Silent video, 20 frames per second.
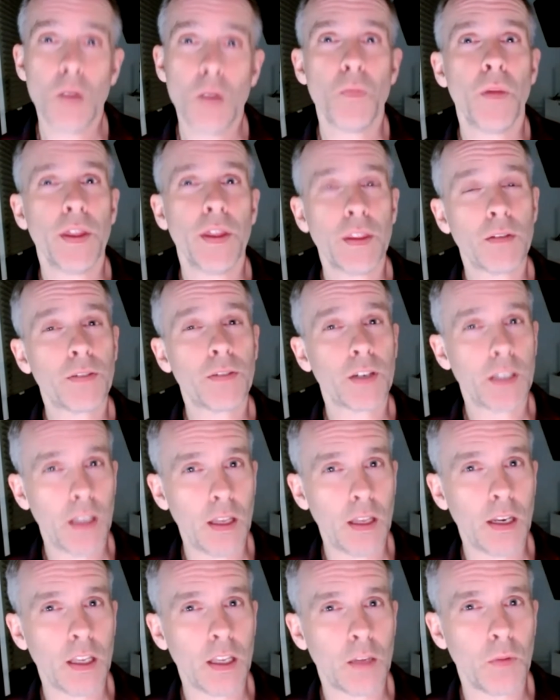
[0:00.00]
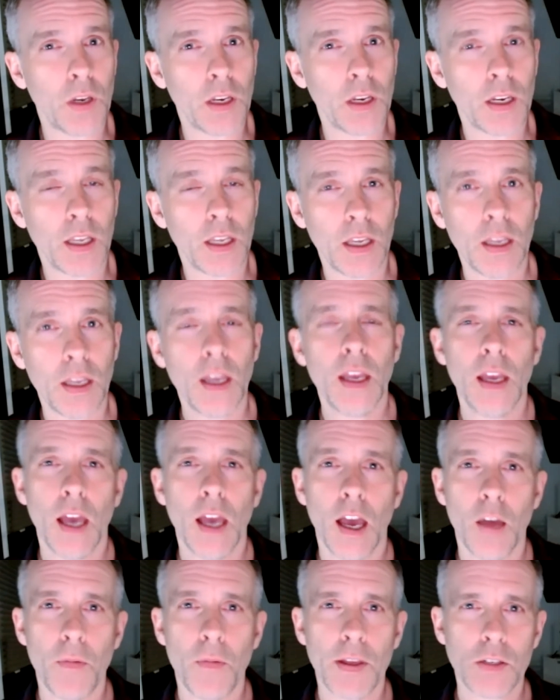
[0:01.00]
But the fertility community
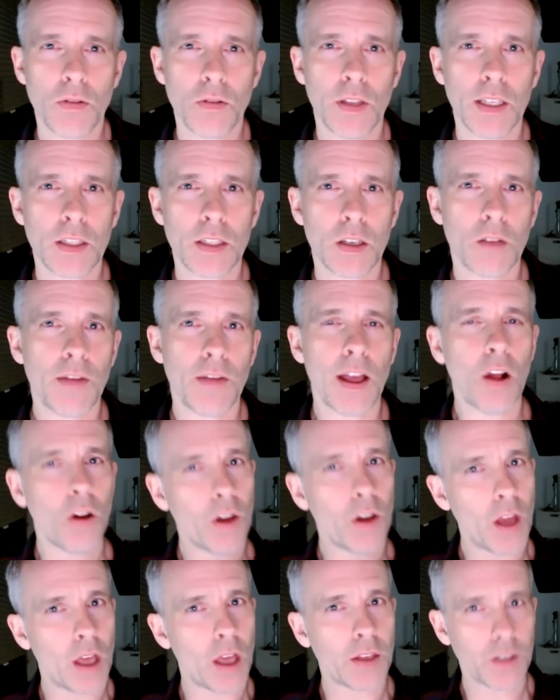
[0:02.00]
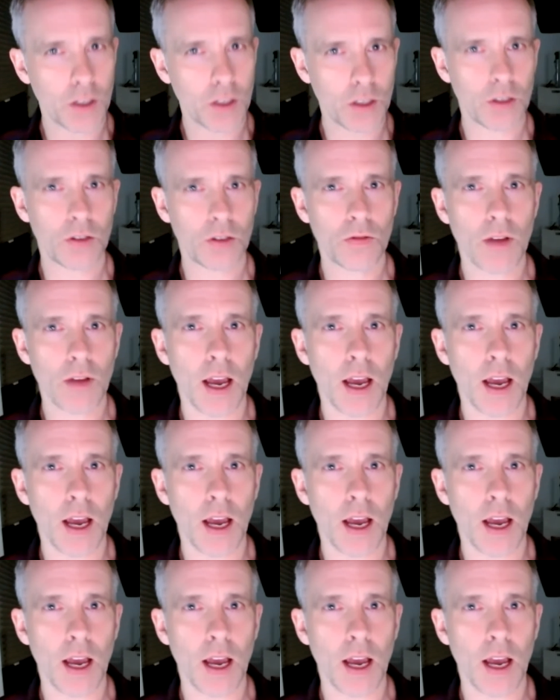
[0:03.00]
has really sort of held on to